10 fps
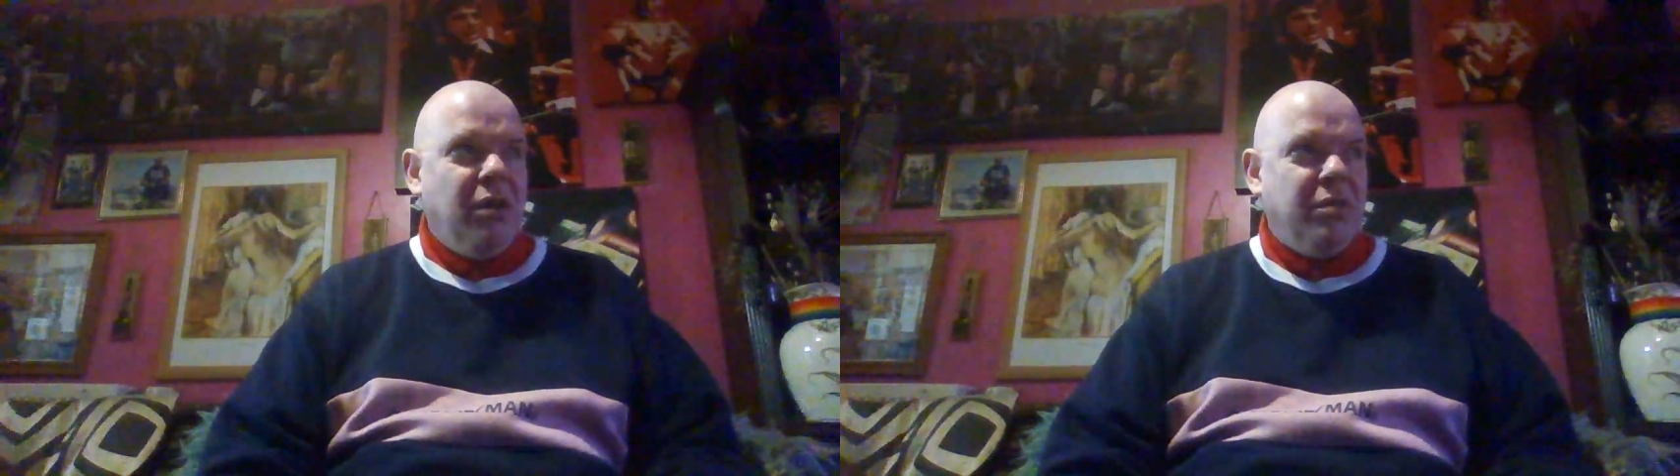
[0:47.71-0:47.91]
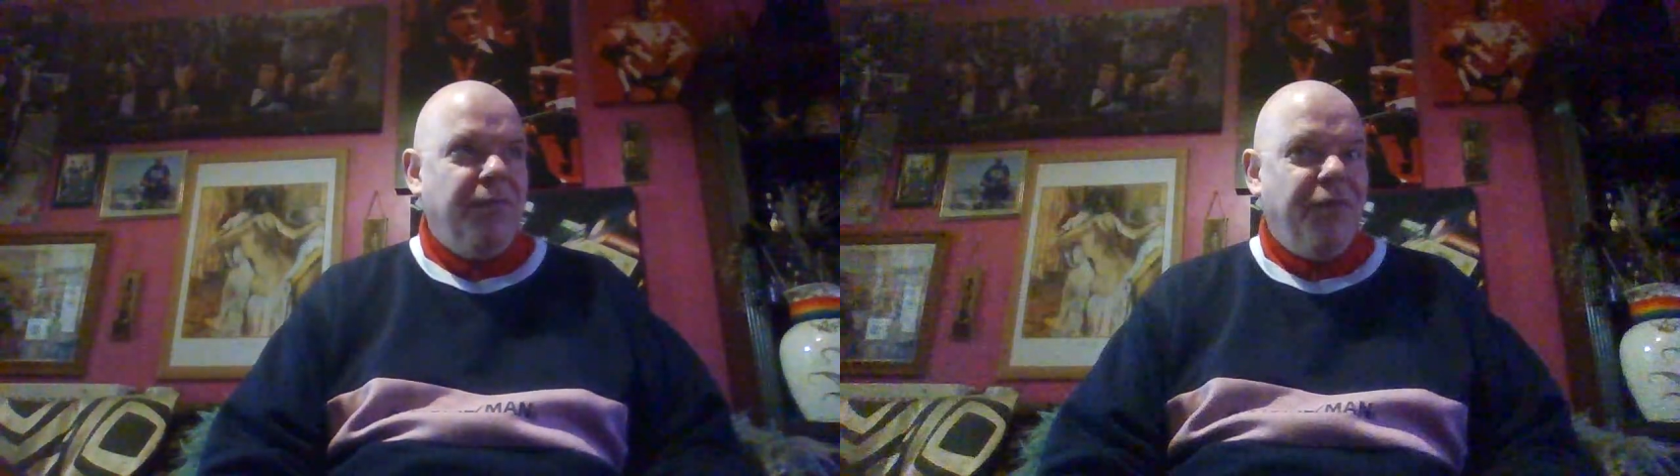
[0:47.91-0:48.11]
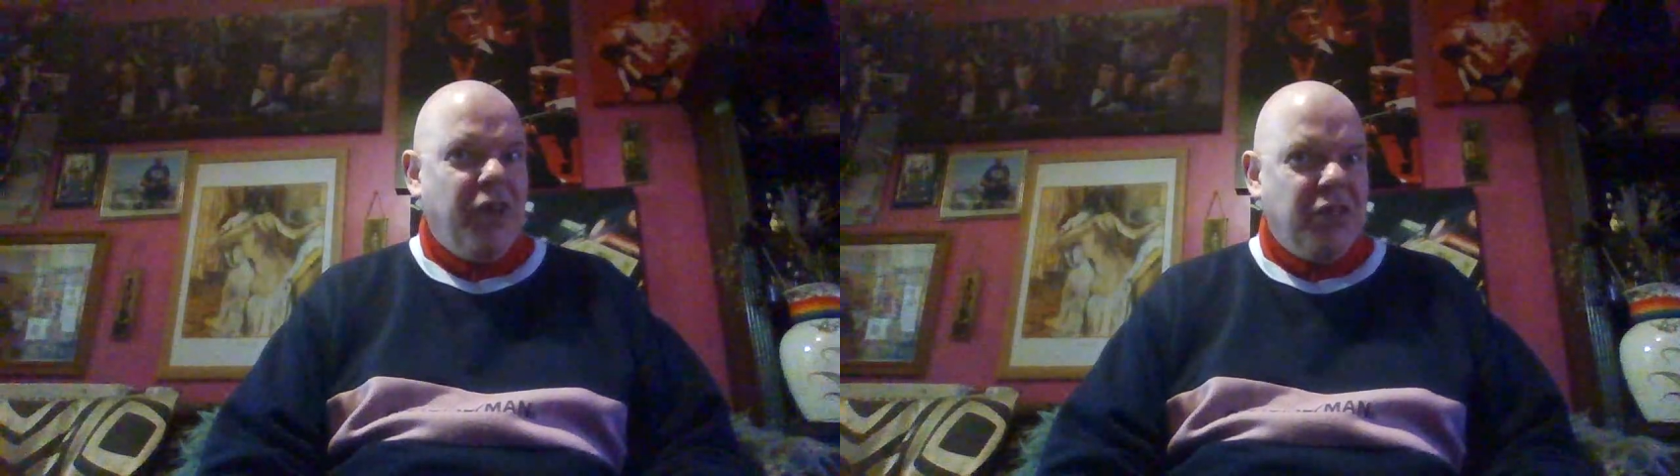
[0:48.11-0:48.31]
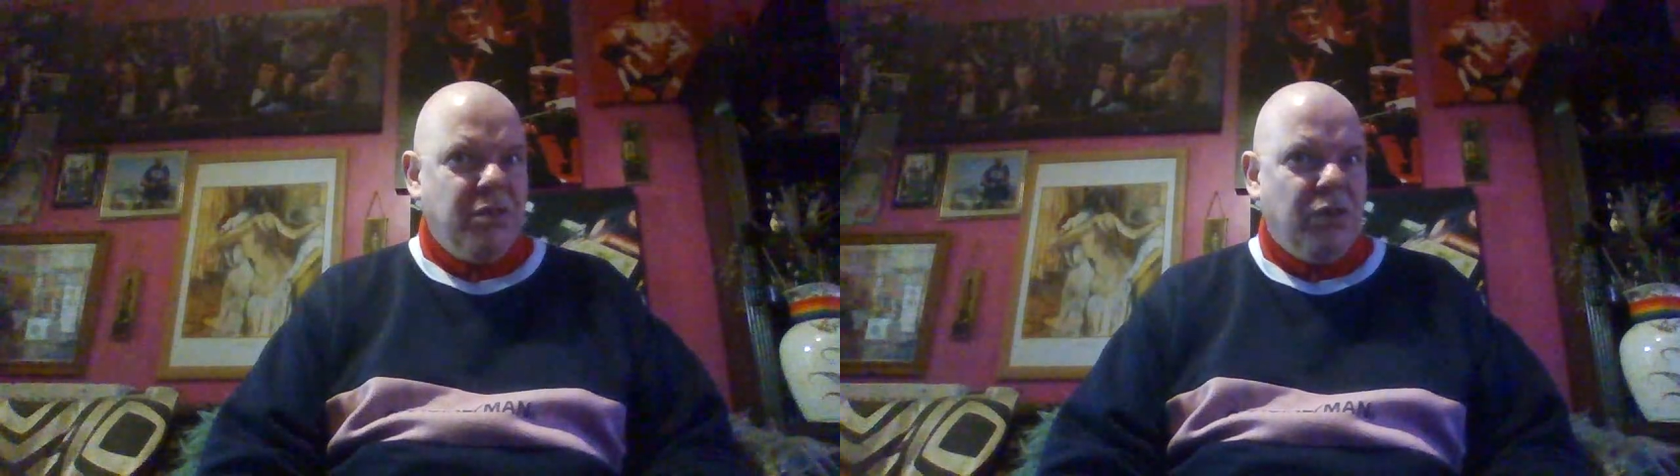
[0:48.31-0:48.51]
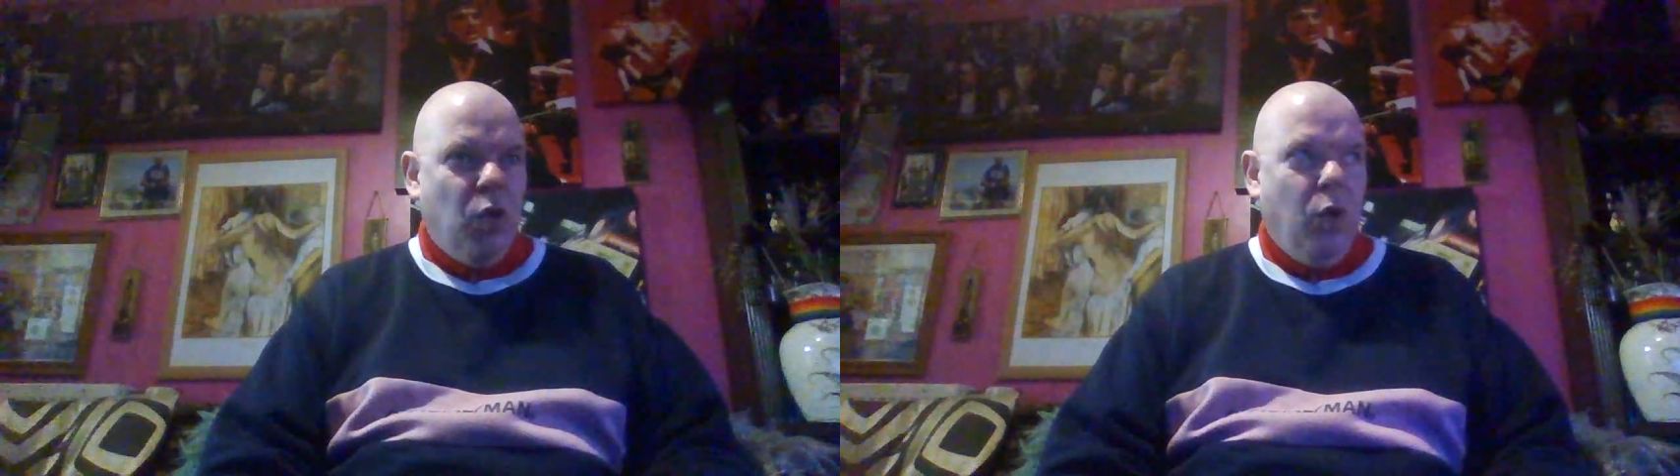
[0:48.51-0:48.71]
It's
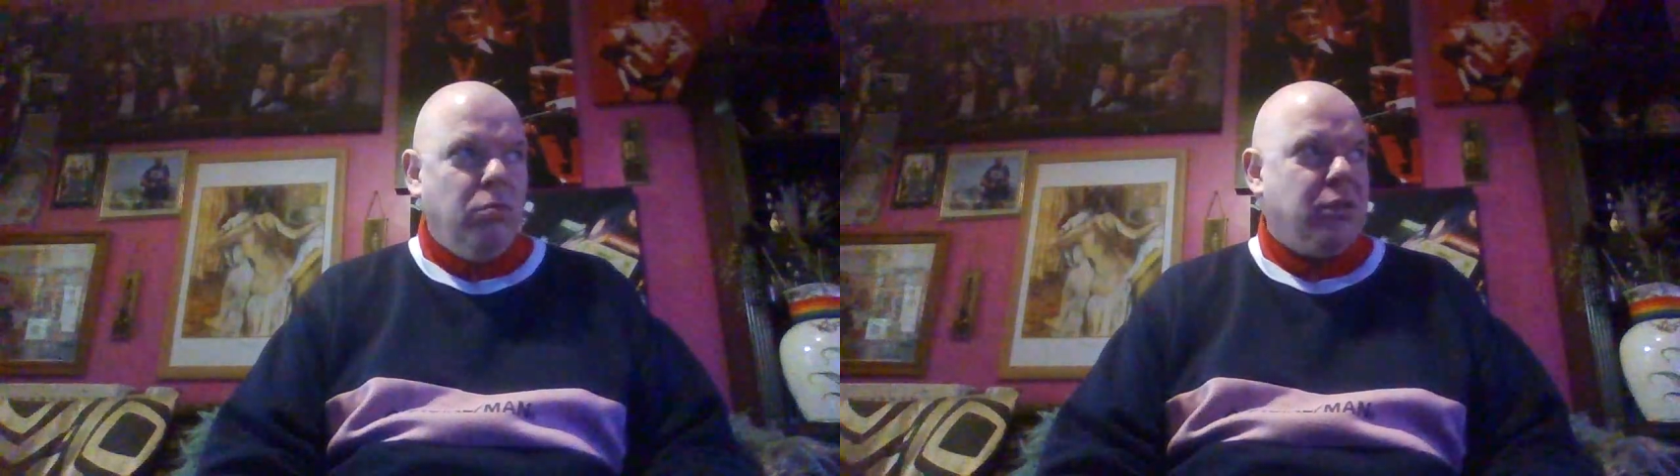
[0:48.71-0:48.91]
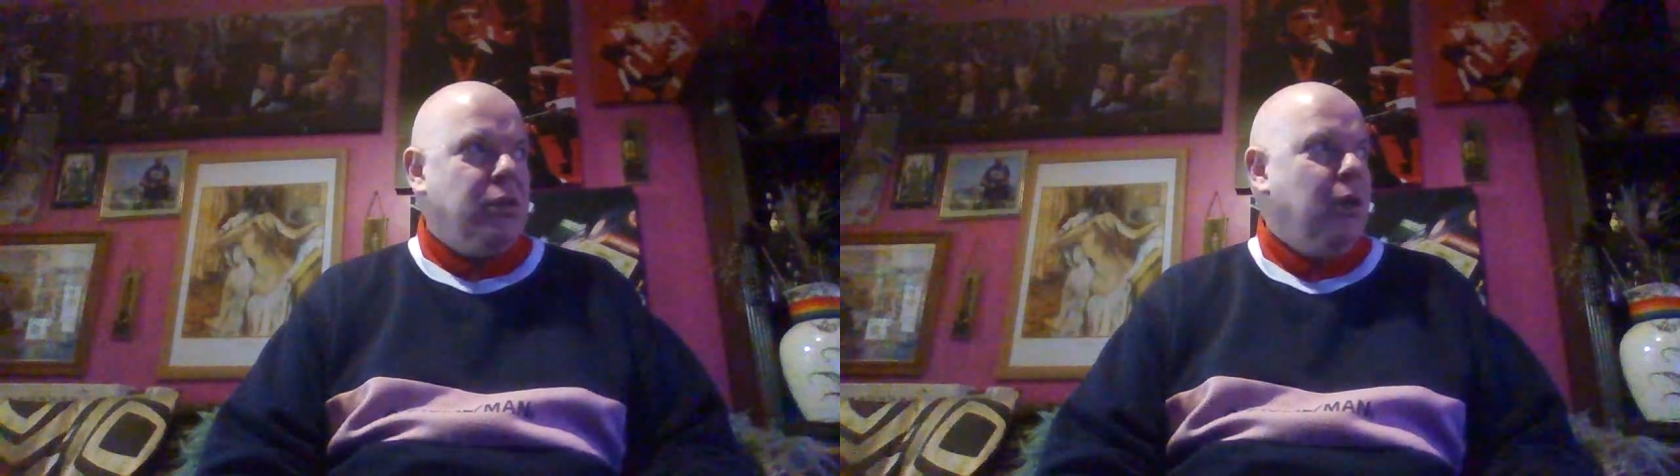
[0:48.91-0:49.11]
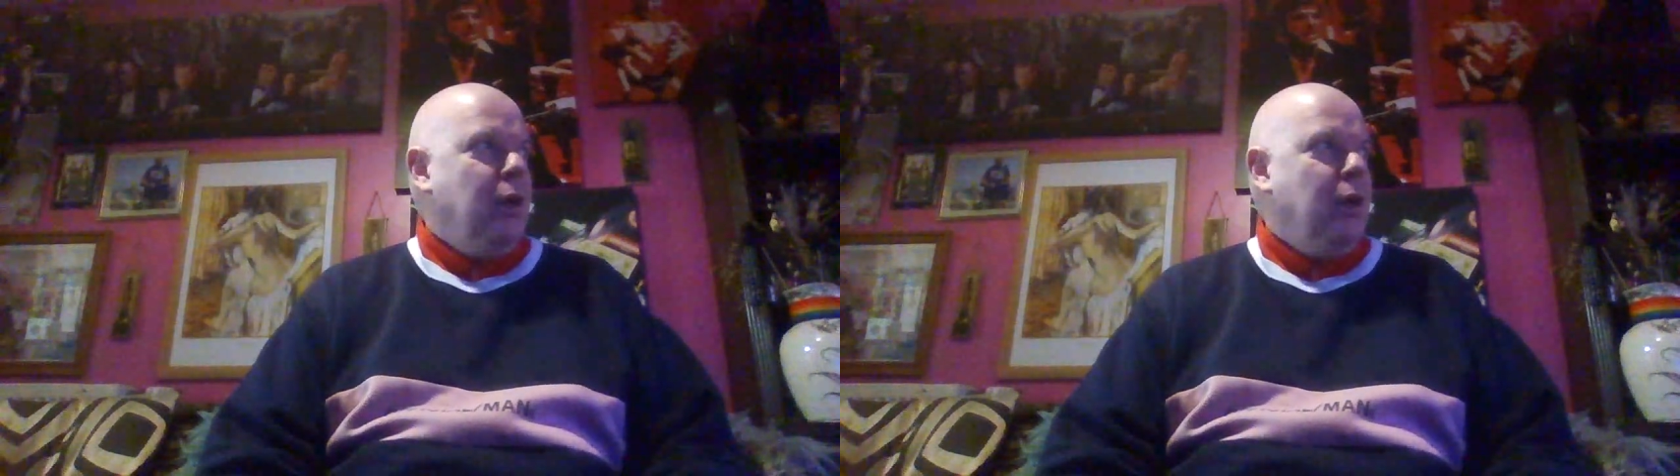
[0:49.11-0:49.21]
freezing cold,